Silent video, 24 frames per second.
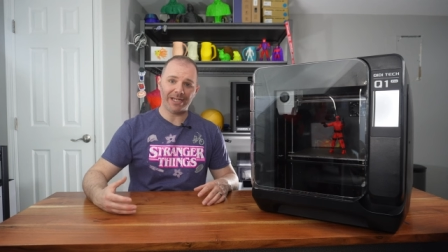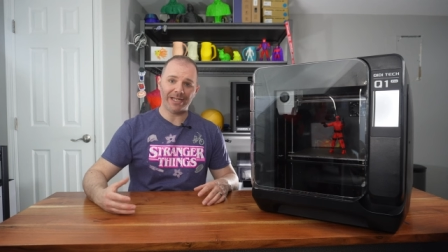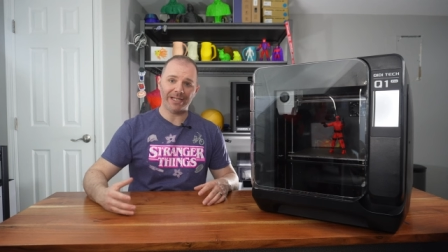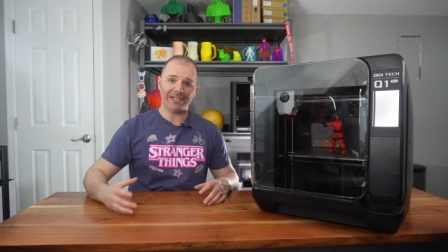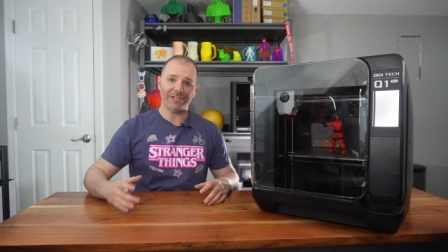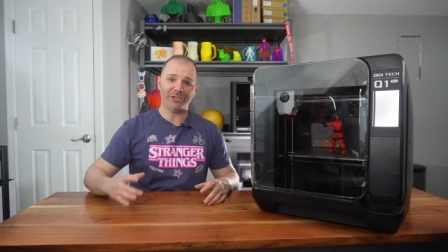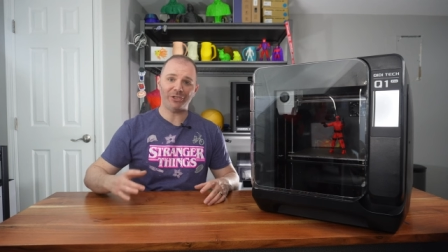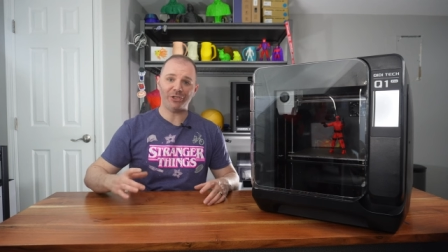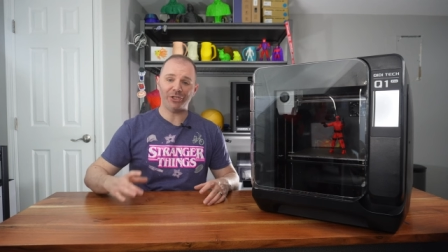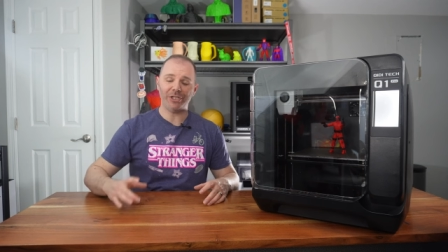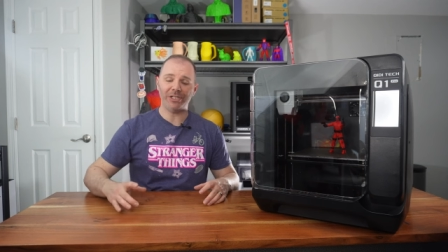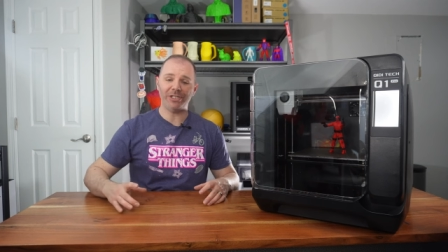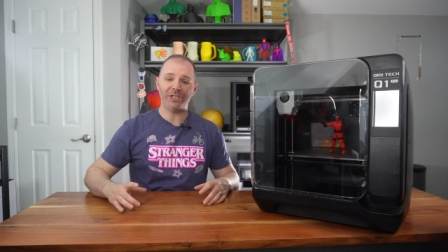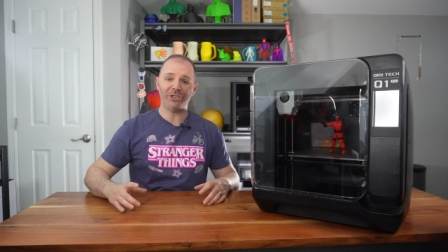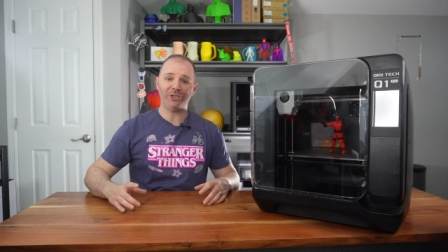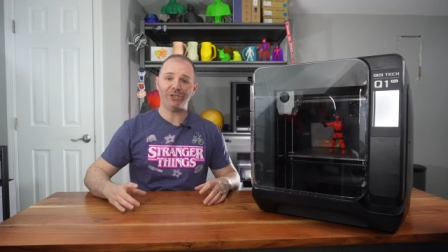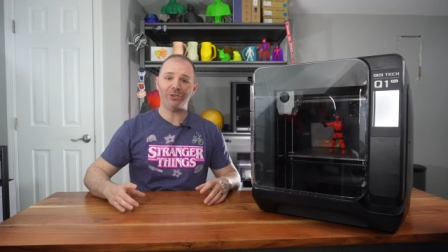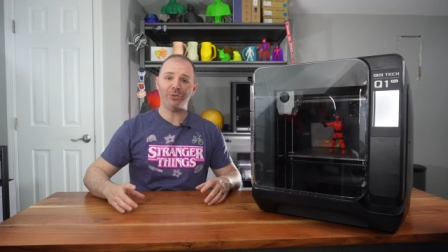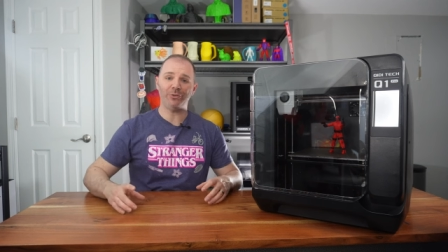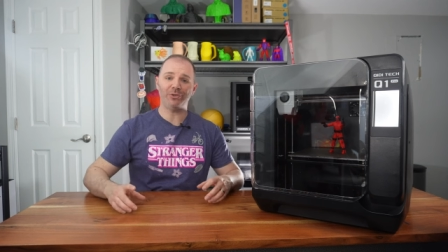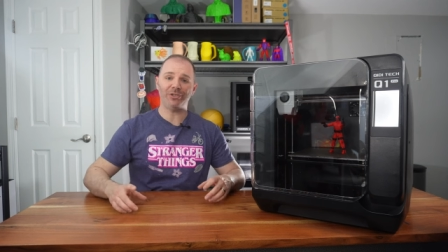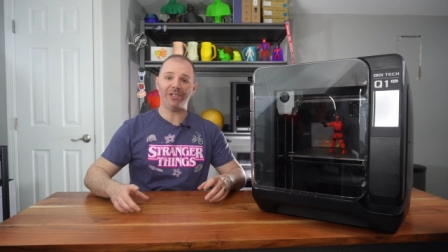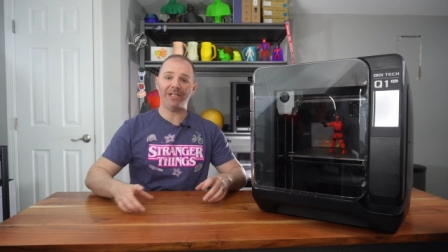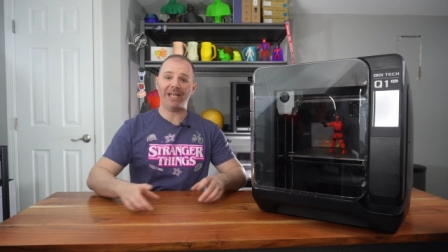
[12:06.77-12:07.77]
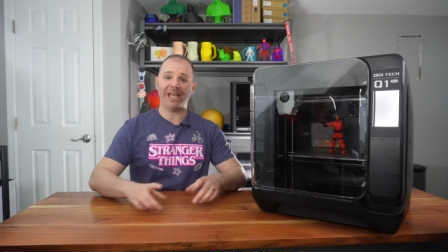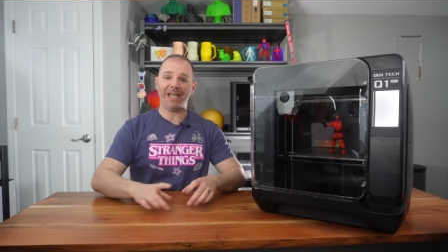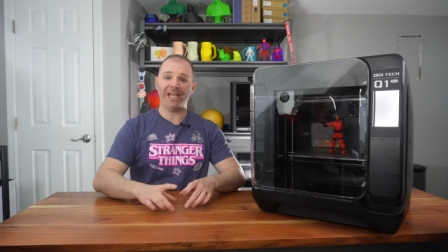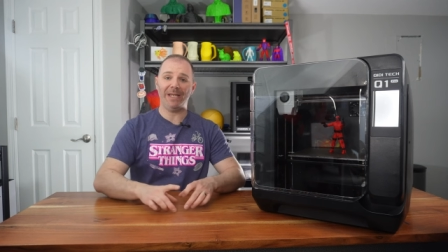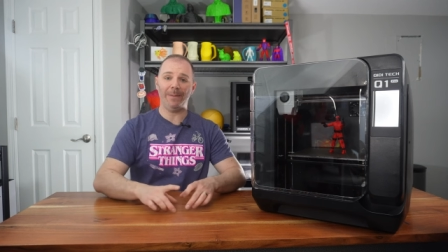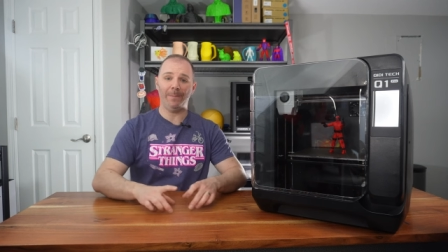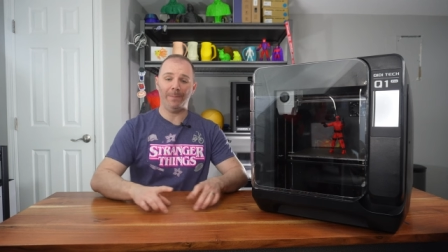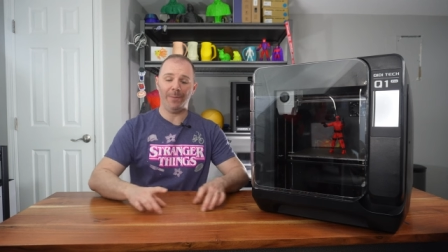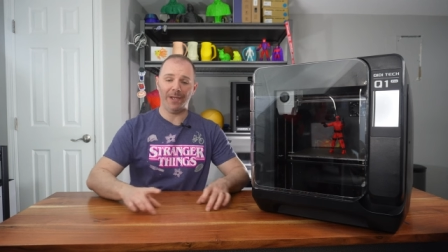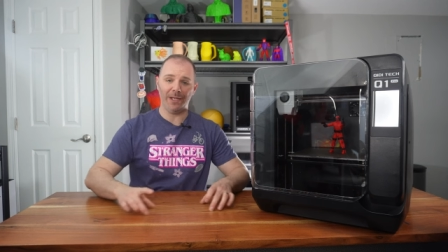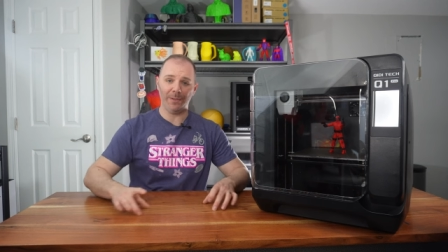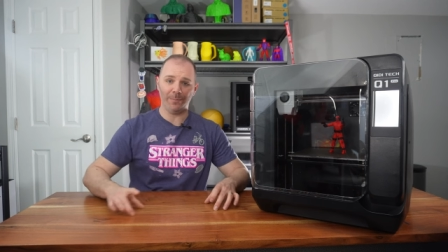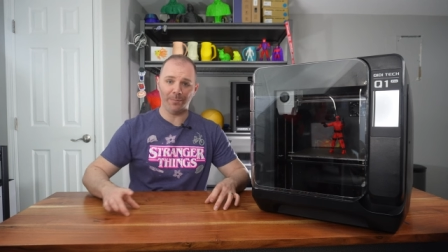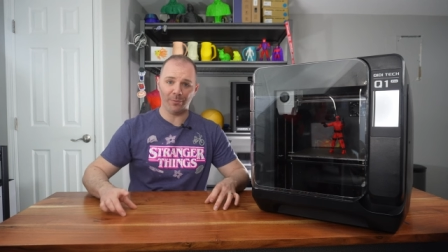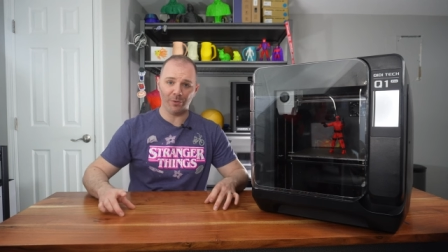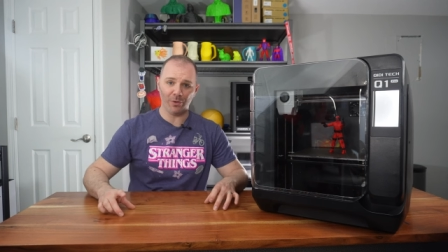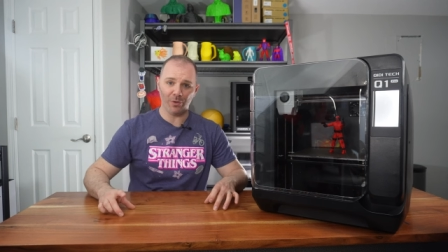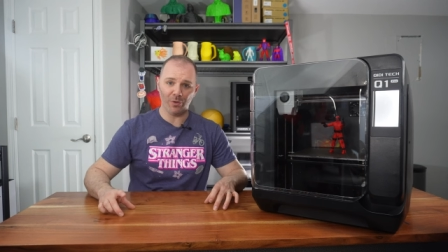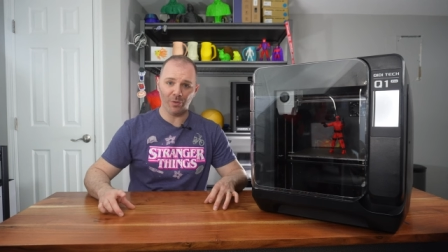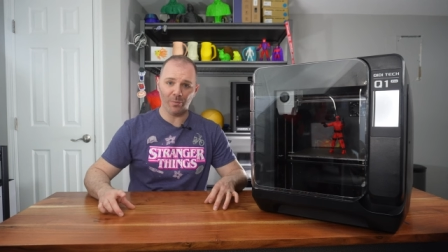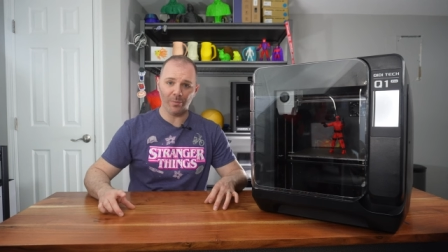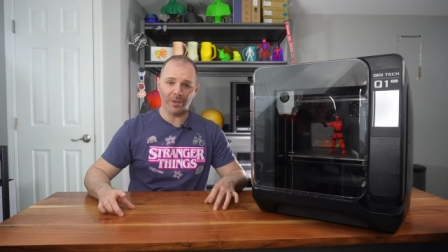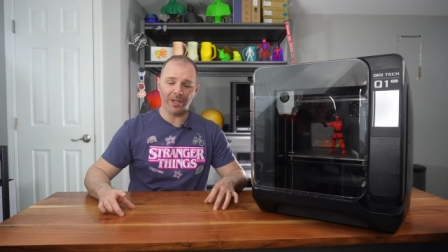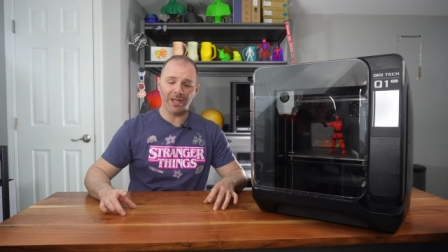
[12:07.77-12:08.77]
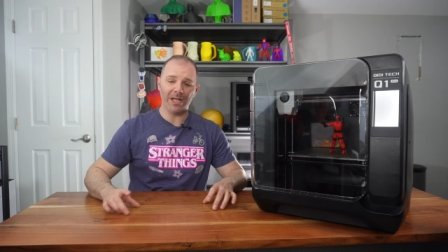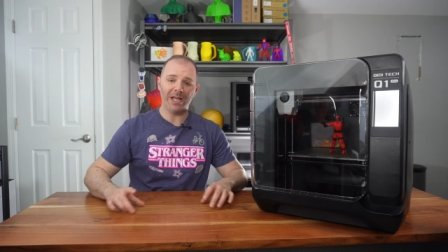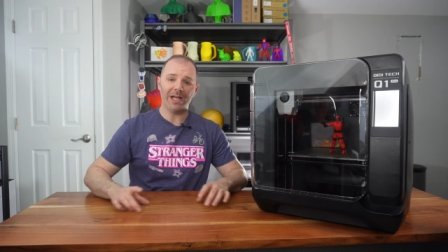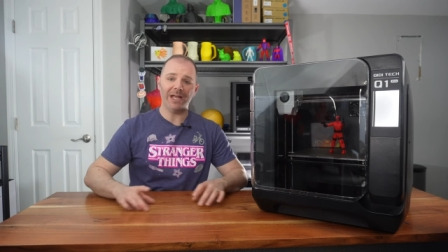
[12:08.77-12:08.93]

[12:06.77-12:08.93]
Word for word: end, Qidi is using a bed probe,